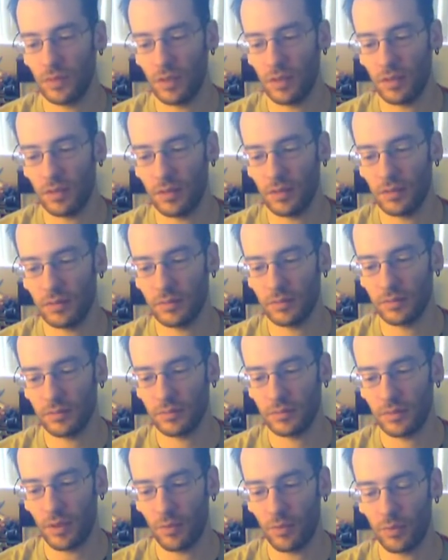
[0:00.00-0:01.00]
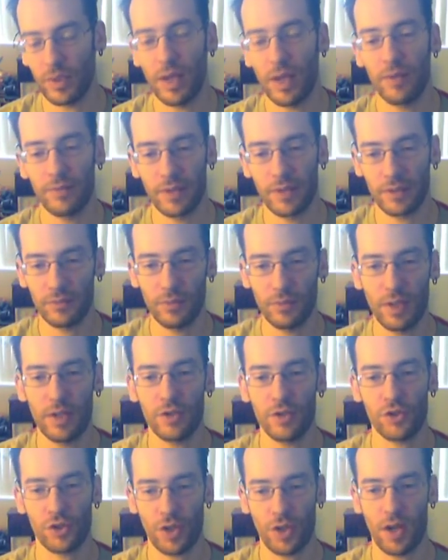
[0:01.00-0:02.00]
have that
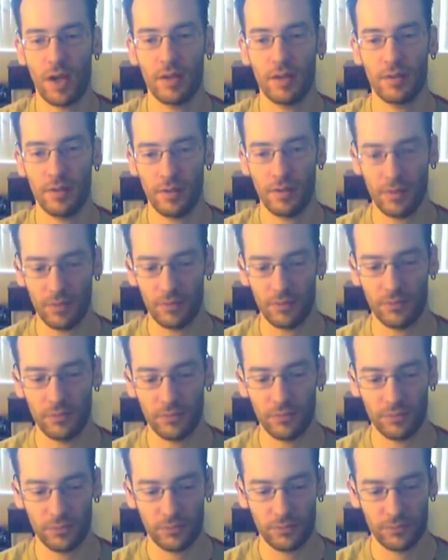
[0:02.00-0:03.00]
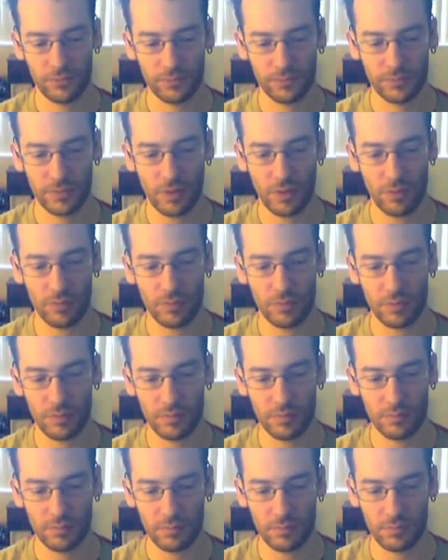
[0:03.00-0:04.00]
great shot of, you know,
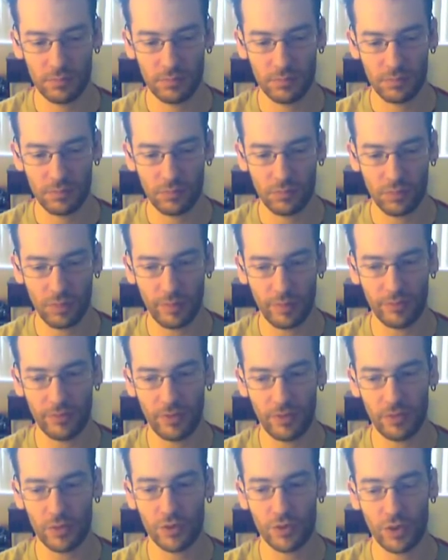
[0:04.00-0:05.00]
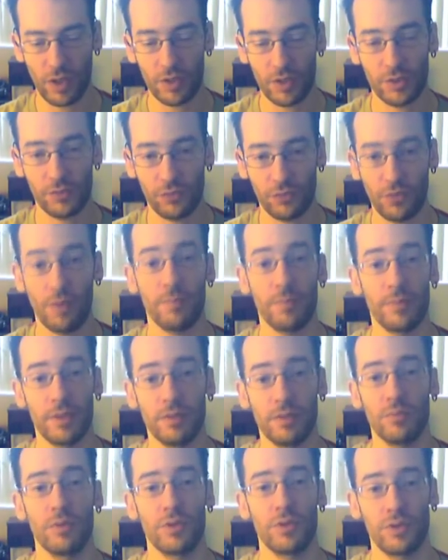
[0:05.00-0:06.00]
one of my favorite shots from
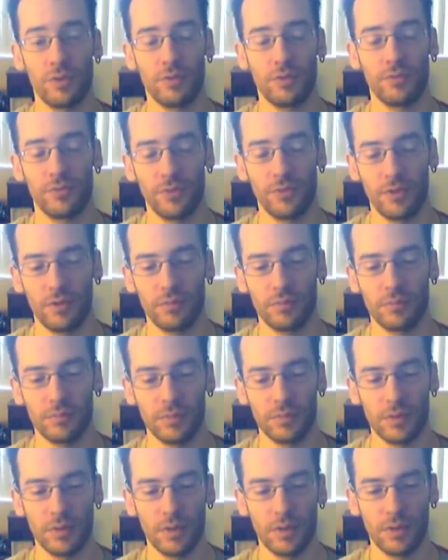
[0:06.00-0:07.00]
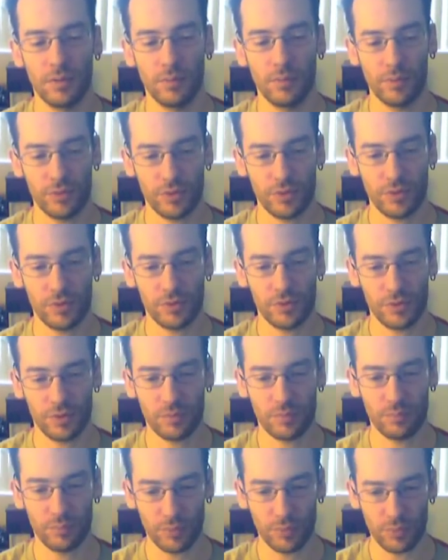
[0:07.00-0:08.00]
the original film, which
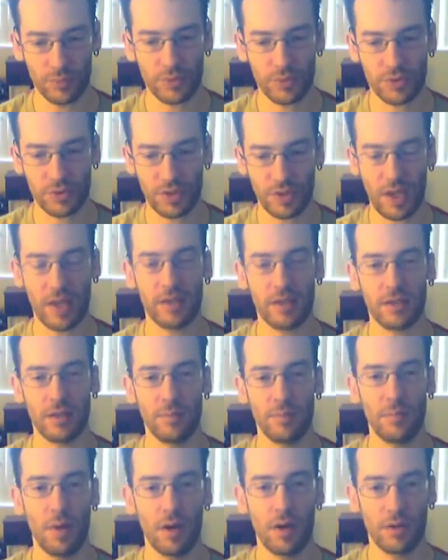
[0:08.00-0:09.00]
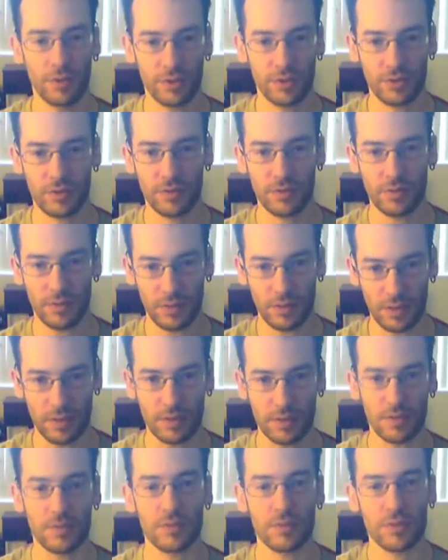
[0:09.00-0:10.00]
is Bruce standing amongst
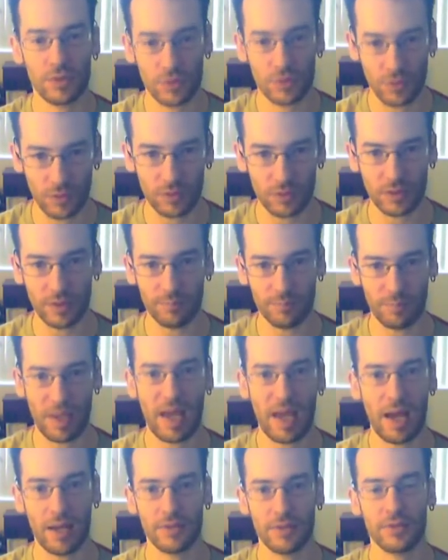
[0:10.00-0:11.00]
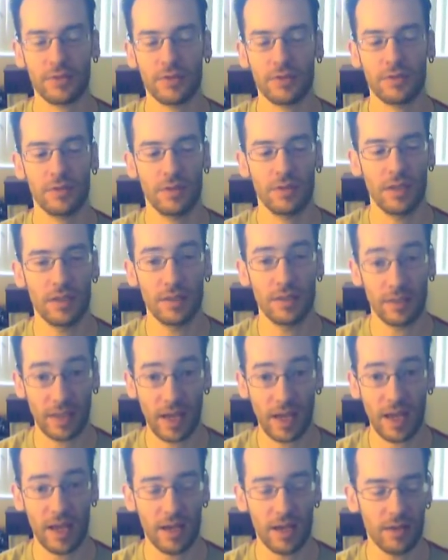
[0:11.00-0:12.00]
the circling bats in the
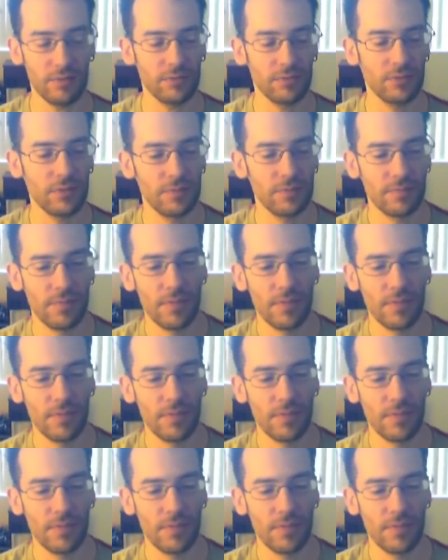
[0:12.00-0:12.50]
cave.